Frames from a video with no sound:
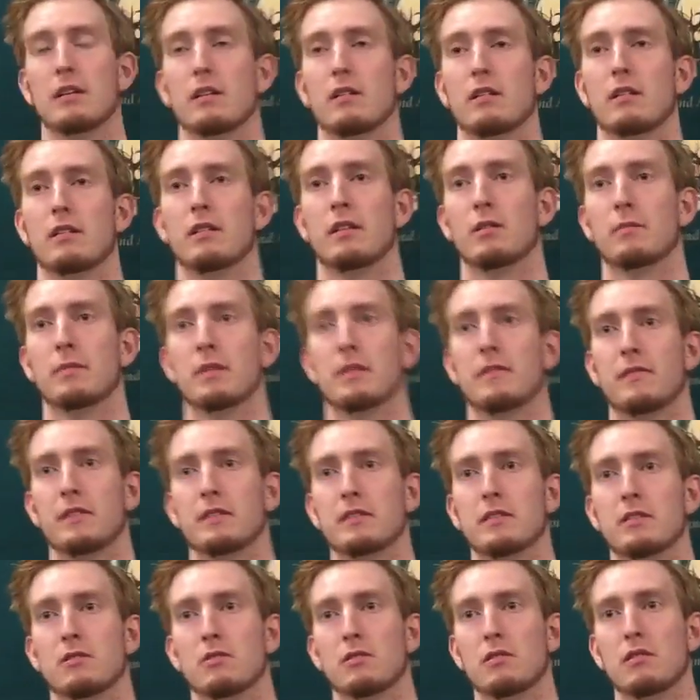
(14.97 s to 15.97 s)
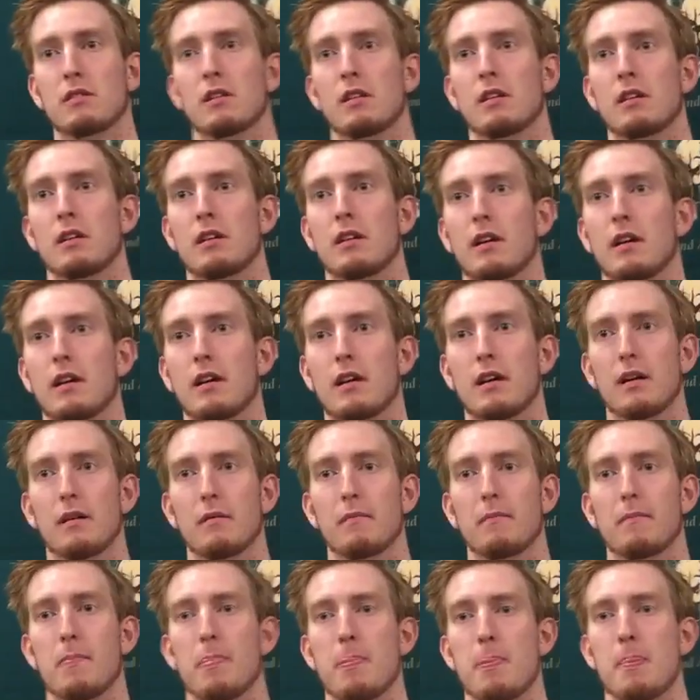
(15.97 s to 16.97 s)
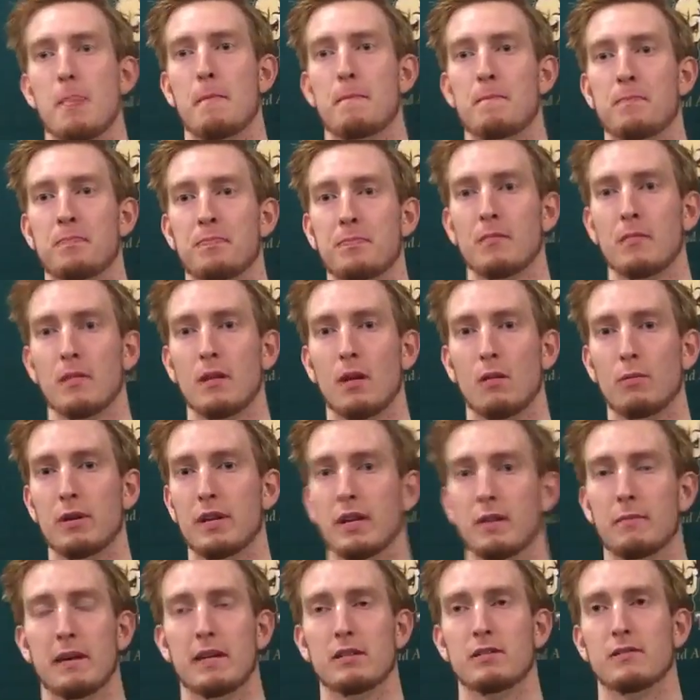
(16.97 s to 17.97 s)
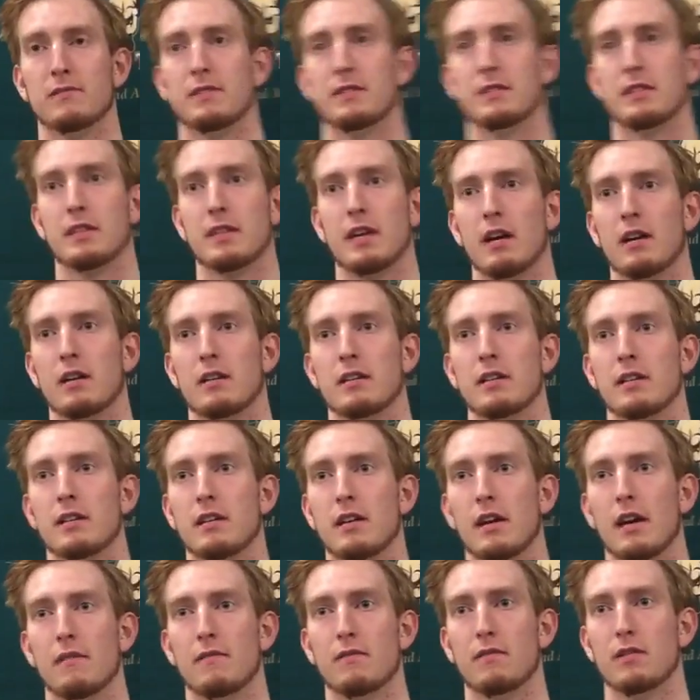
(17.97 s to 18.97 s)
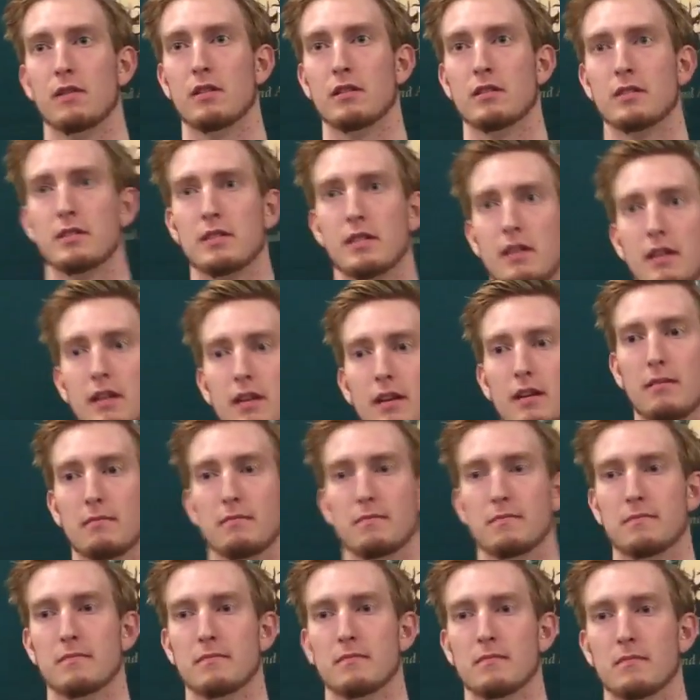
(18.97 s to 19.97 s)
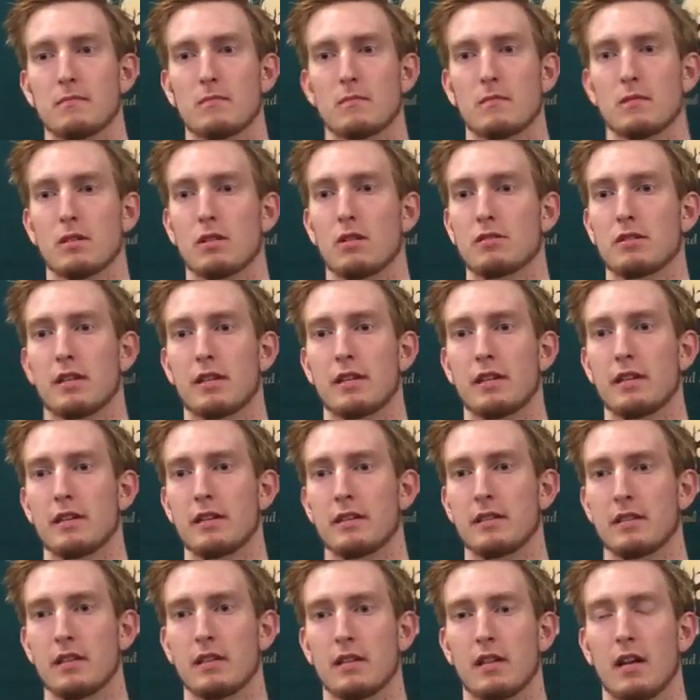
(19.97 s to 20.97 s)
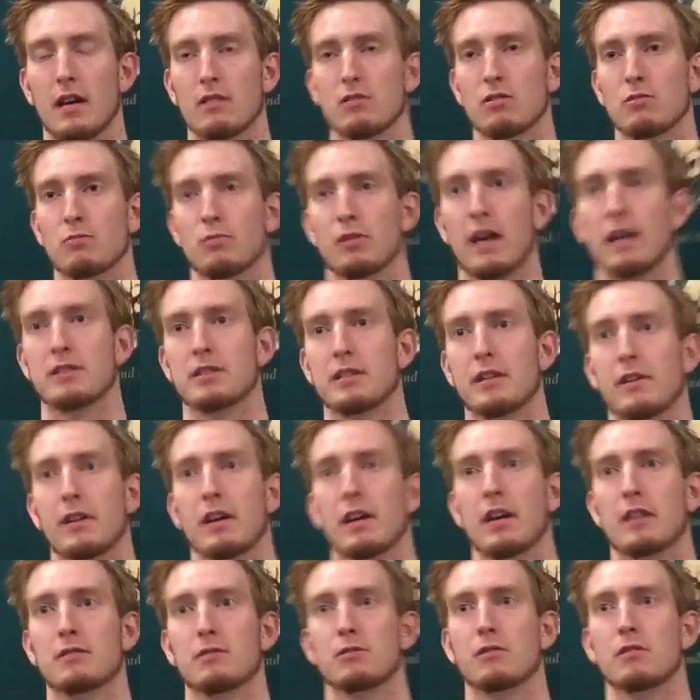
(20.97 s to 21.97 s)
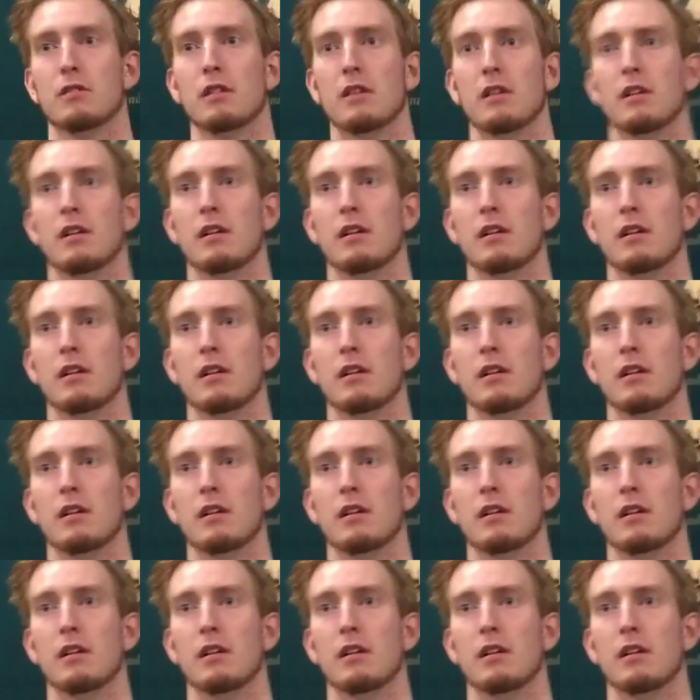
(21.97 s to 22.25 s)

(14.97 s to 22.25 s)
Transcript: they're, they're being physical. Yeah. Um, we didn't match our physicality at first. Um, coach said it in the locker room, reactionary hustle.